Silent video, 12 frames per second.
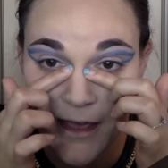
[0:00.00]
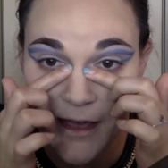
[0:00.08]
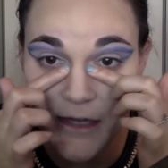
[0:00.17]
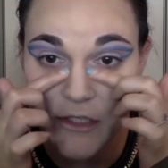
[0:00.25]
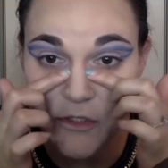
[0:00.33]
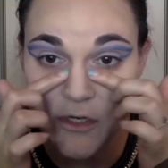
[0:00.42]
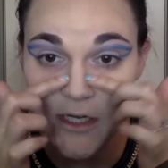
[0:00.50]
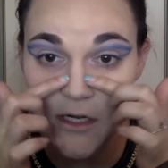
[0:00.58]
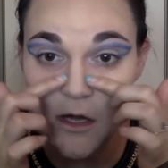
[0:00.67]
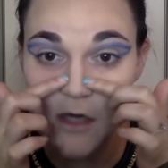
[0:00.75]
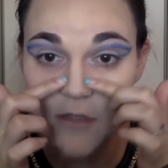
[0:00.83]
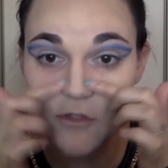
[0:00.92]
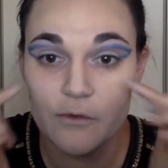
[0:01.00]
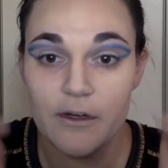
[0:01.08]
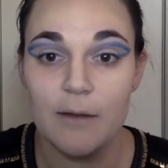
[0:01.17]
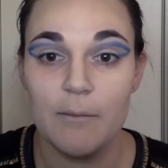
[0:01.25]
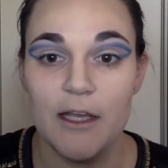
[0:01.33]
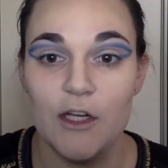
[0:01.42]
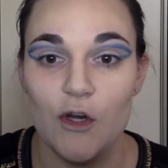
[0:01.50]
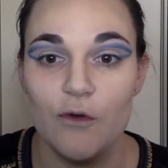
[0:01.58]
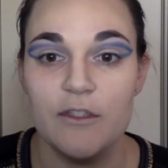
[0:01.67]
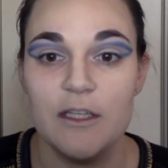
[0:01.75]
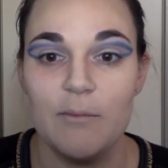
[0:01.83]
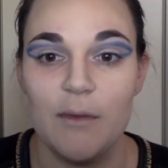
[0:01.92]
I tried contouring my
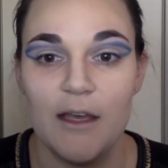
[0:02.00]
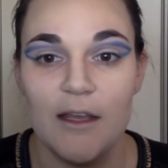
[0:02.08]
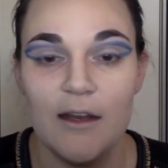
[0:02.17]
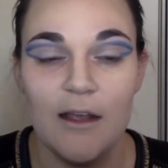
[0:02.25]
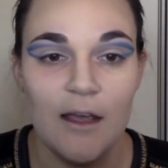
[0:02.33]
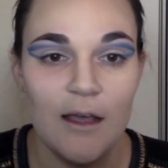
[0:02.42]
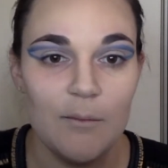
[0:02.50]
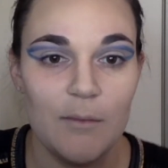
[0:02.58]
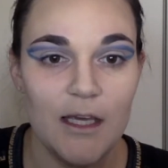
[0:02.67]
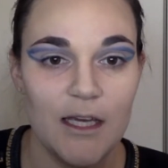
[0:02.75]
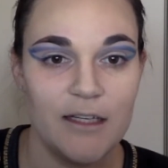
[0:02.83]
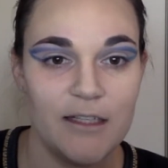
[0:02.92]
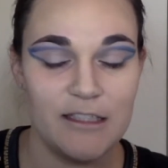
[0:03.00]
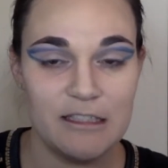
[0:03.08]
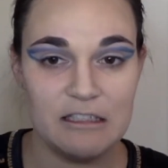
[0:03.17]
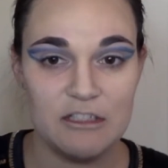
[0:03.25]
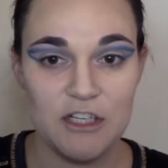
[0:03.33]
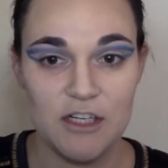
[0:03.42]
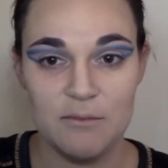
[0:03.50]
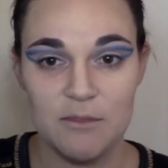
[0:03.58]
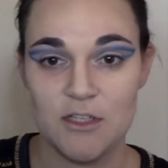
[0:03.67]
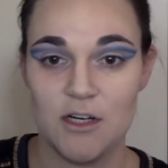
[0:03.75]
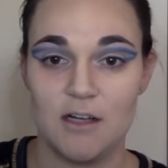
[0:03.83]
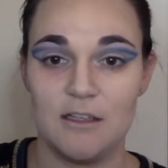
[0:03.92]
nose a bit because James
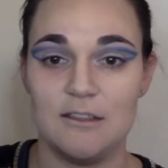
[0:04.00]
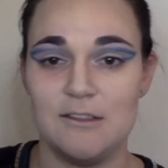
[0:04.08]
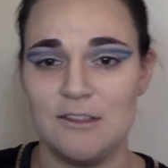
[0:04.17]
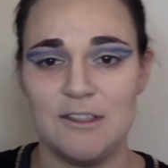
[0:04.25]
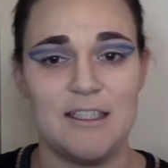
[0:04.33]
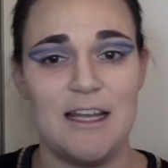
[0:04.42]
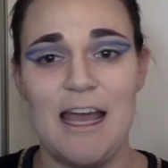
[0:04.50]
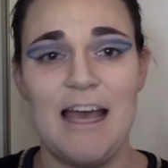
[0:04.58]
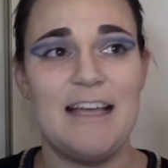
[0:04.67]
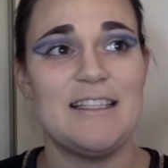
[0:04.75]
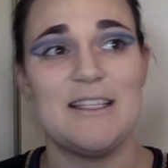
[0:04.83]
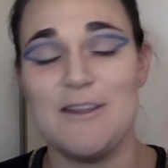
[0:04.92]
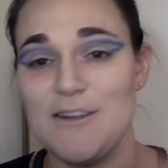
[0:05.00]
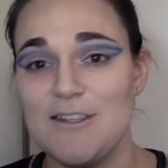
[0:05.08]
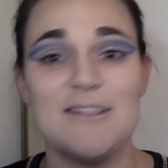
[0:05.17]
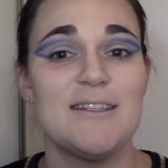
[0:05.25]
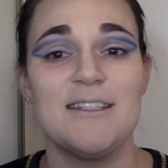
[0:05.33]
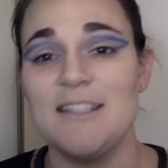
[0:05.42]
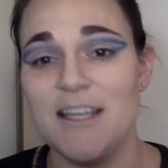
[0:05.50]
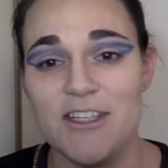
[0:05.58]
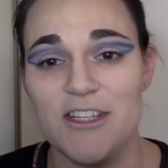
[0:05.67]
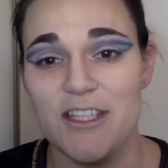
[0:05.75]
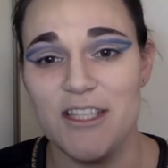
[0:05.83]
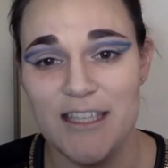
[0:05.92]
Charles has such
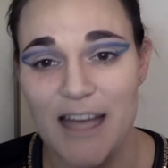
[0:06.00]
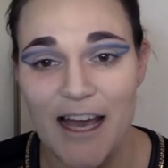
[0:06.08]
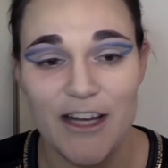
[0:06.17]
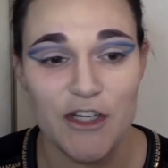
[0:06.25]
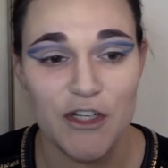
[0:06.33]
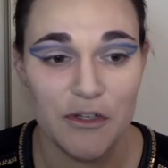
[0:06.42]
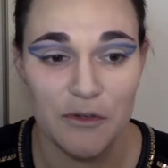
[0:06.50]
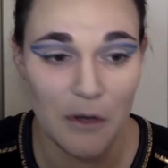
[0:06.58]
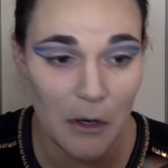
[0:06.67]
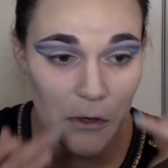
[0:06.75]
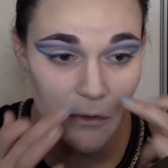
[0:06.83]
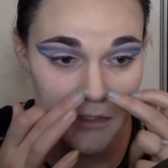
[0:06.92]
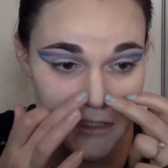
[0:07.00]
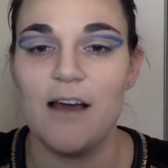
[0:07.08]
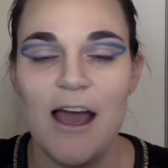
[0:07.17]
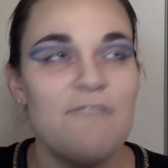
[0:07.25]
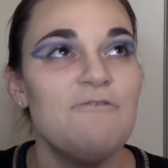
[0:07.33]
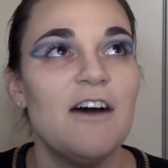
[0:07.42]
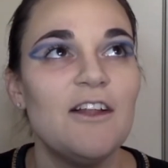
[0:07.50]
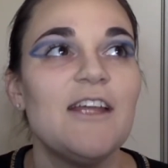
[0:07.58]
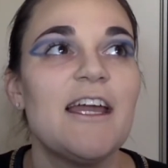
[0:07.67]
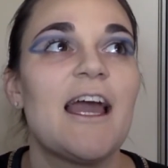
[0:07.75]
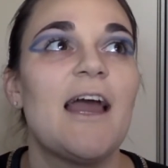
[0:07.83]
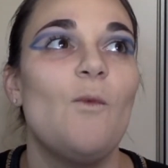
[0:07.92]
a snatched nose. I felt
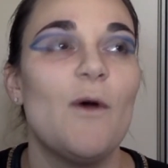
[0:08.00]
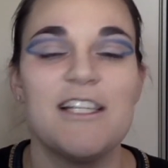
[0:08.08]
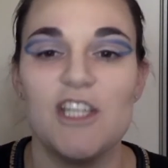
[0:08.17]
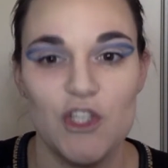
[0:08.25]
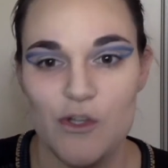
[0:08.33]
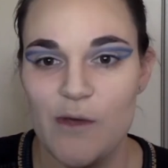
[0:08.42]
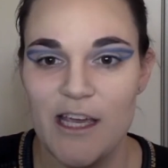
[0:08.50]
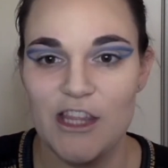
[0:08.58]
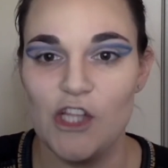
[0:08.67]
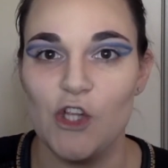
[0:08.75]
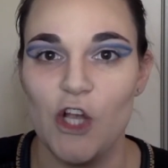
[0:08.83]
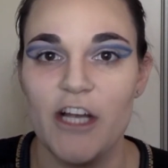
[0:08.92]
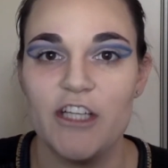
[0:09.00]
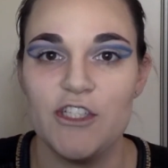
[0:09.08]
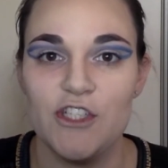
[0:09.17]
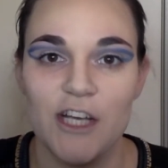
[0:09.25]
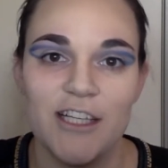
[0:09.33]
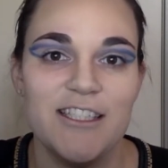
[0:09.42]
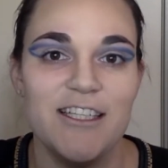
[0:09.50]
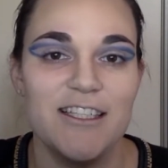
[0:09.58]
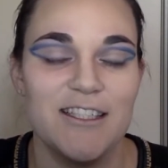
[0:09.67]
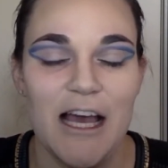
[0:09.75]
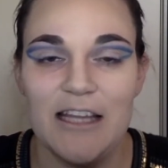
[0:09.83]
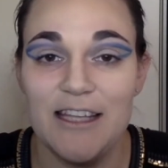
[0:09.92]
like I wasn't doing the look
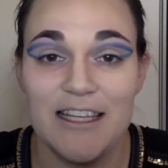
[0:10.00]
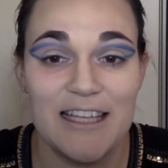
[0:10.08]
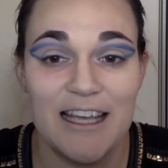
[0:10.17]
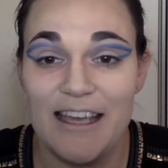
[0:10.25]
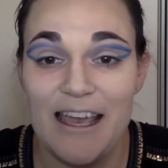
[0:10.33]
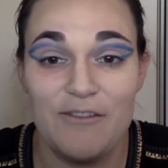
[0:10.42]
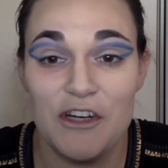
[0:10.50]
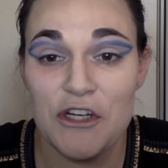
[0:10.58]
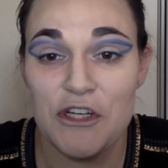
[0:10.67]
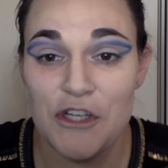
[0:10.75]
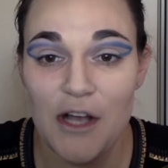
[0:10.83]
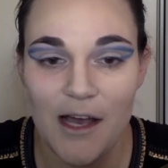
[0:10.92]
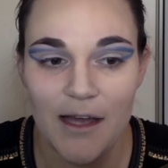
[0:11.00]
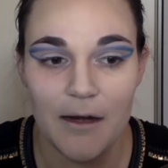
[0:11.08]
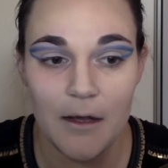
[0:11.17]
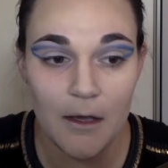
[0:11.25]
justice unless I gave it a shot.